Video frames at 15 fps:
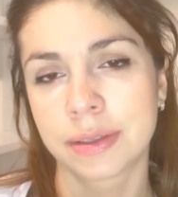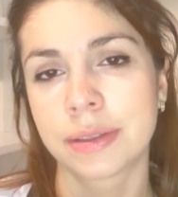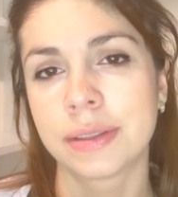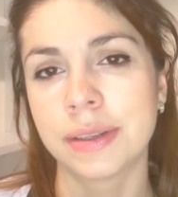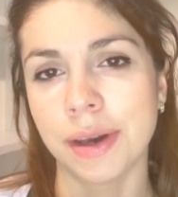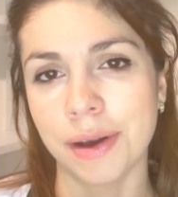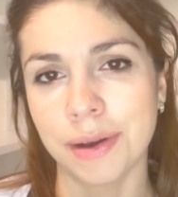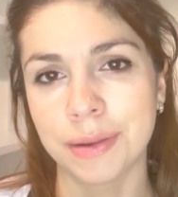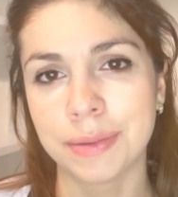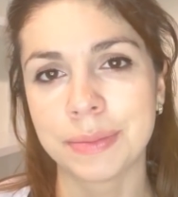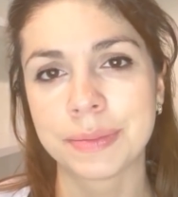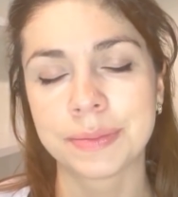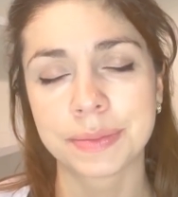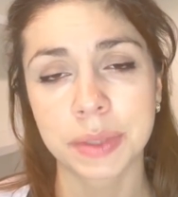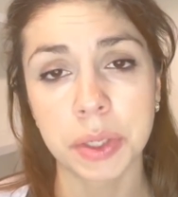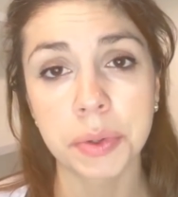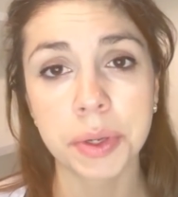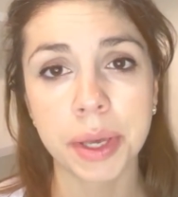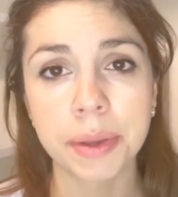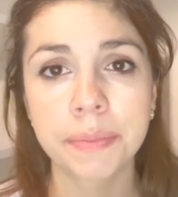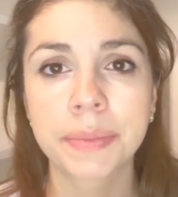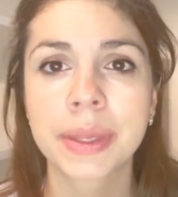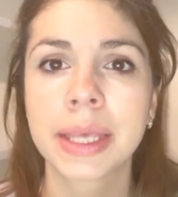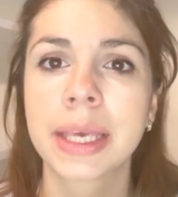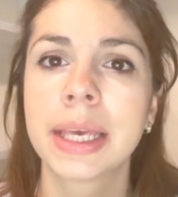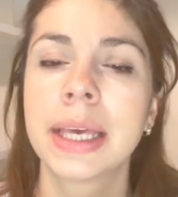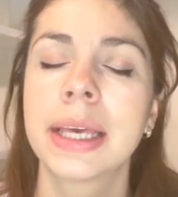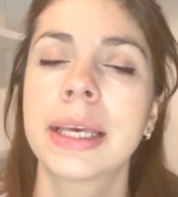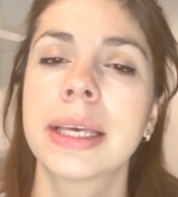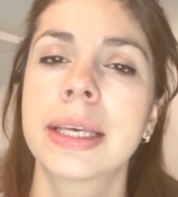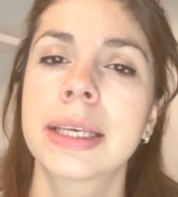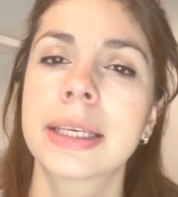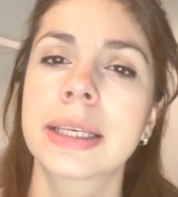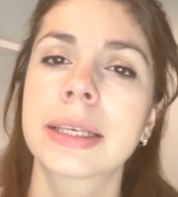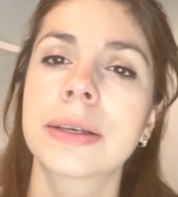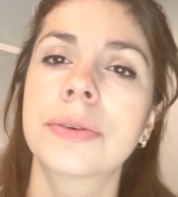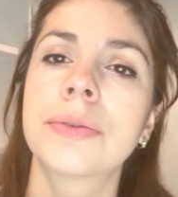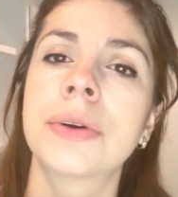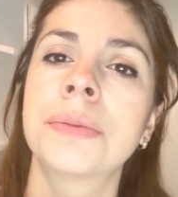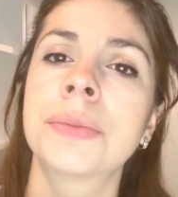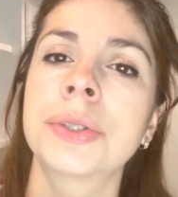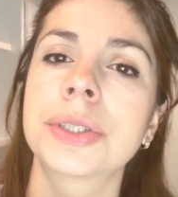Dull. Okay. One more